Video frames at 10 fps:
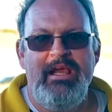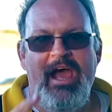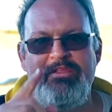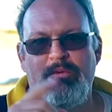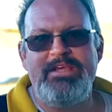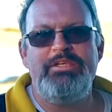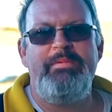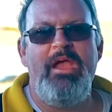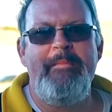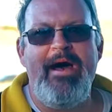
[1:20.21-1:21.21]
And the
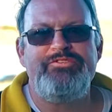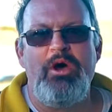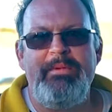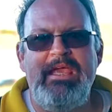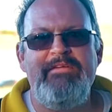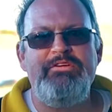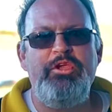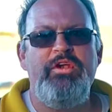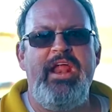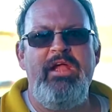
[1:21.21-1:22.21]
recipe amounts I'll be giving
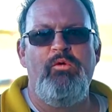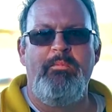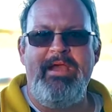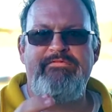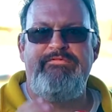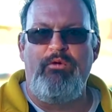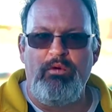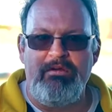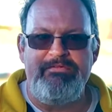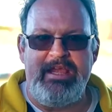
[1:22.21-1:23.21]
you today will make
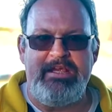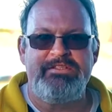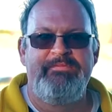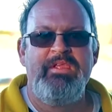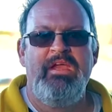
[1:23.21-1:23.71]
4 of these.